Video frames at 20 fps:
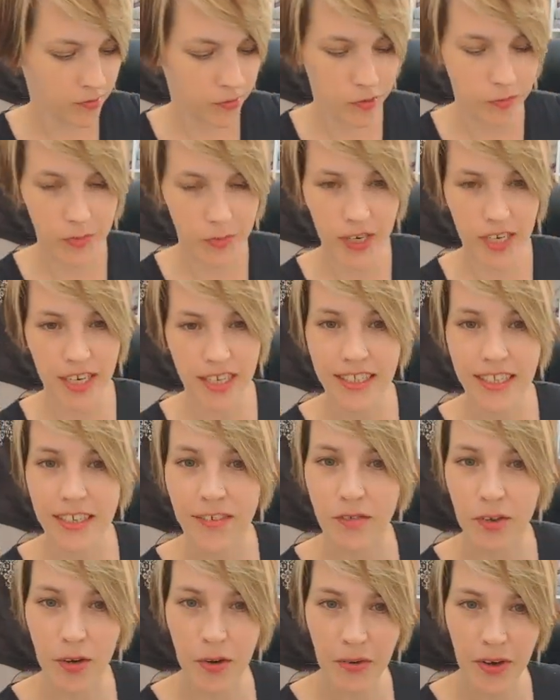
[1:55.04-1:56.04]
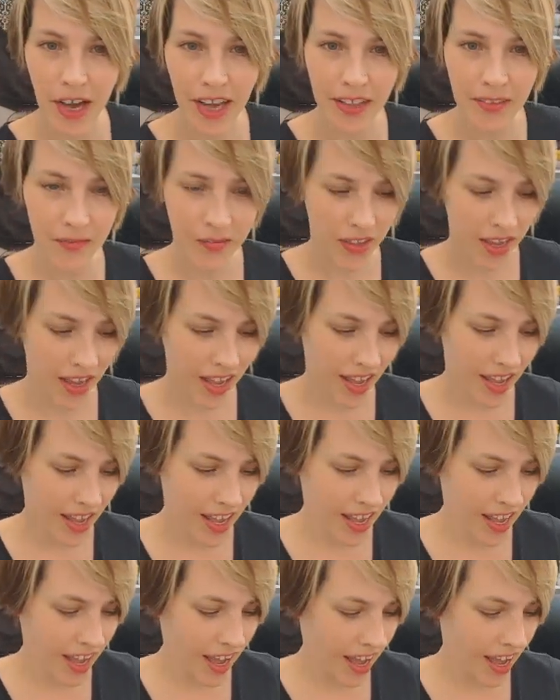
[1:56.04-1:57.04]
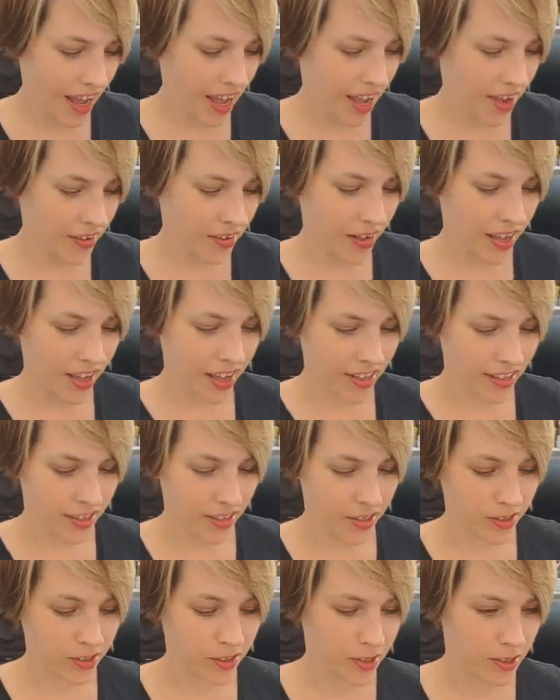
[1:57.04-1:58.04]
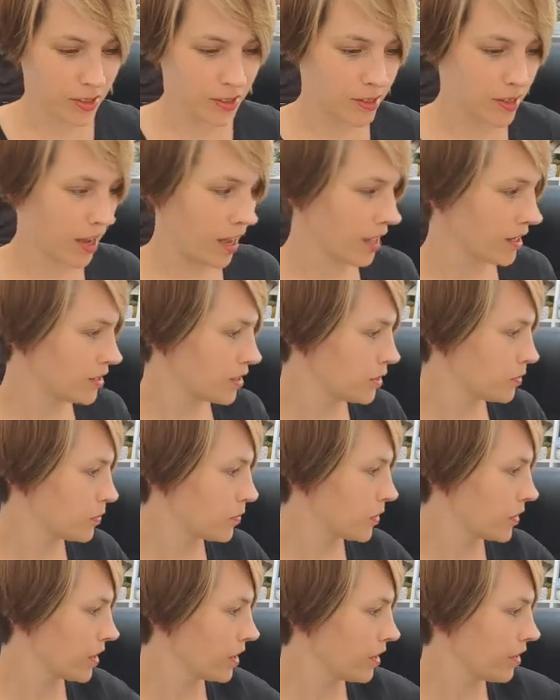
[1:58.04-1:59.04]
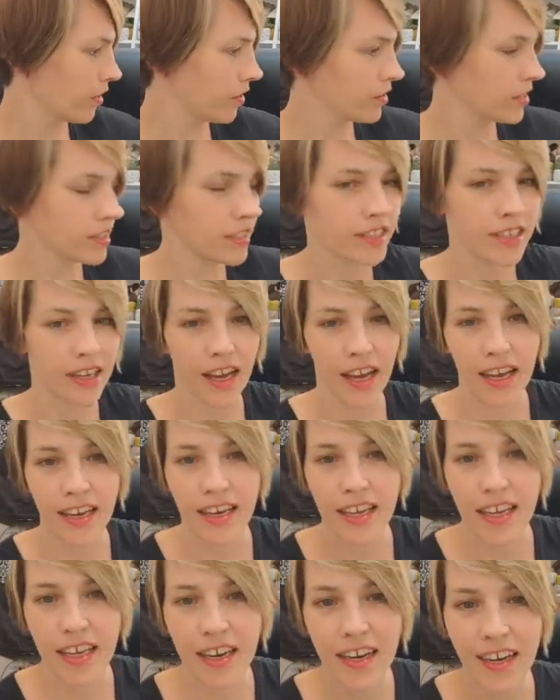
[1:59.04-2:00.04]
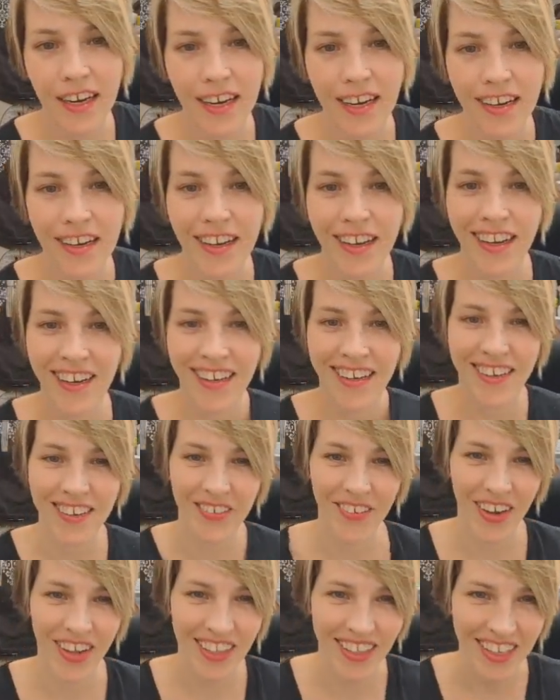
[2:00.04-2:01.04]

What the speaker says: you've been knitting for a while. And I'll just put it on the side here while